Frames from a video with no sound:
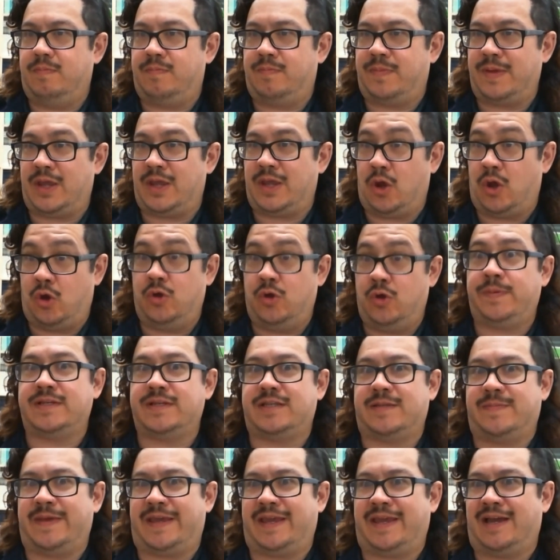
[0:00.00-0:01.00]
be
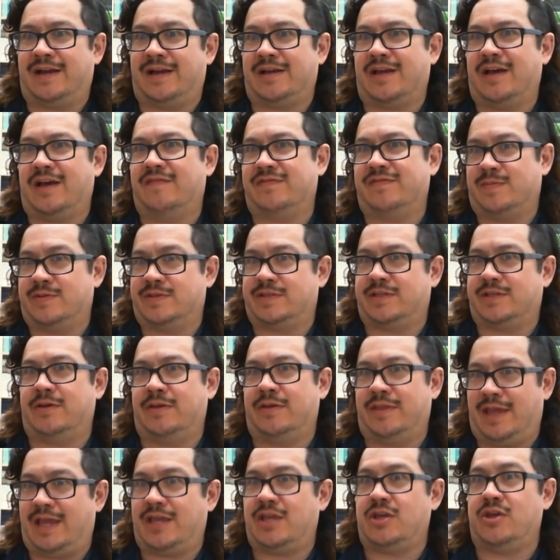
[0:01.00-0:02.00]
open to being uncomfortable so
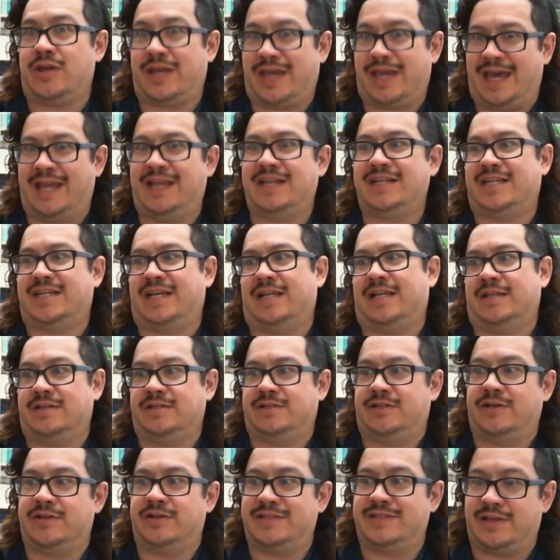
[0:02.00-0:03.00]
that you can
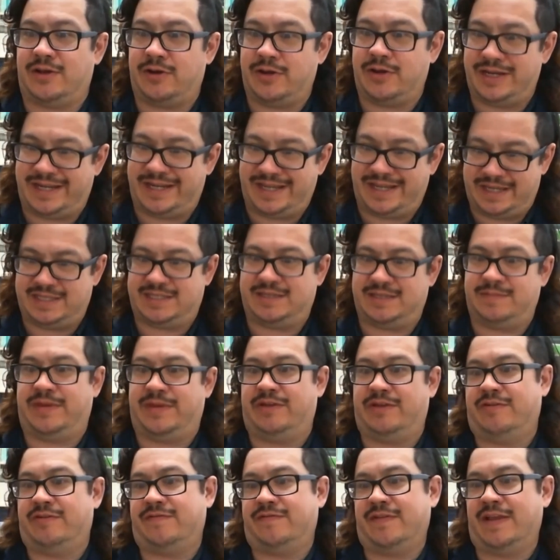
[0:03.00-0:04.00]
challenge those ideas and
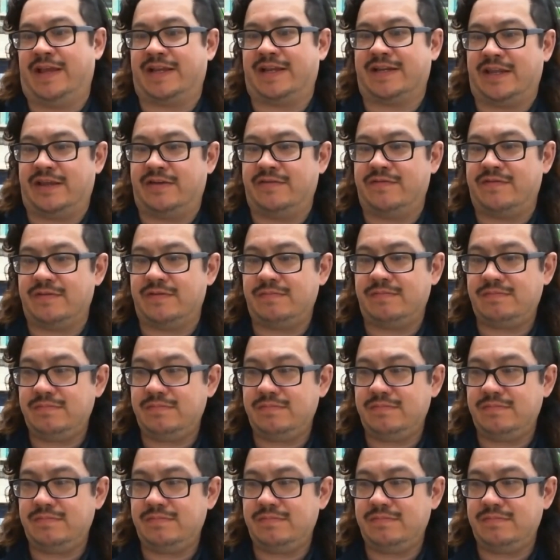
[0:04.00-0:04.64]
be reflective.